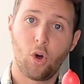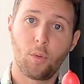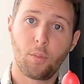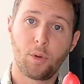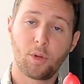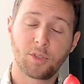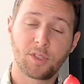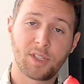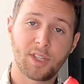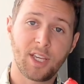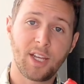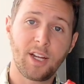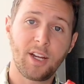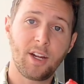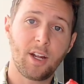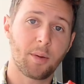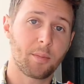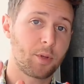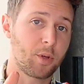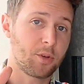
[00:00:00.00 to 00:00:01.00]
Almost
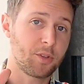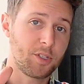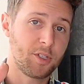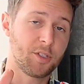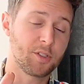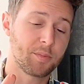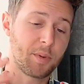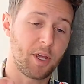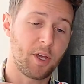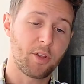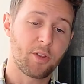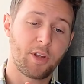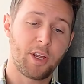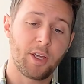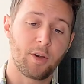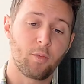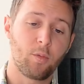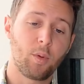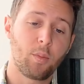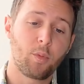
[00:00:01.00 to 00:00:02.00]
there, I'm going to use my other
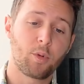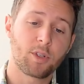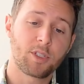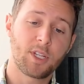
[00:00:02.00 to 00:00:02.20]
hand one more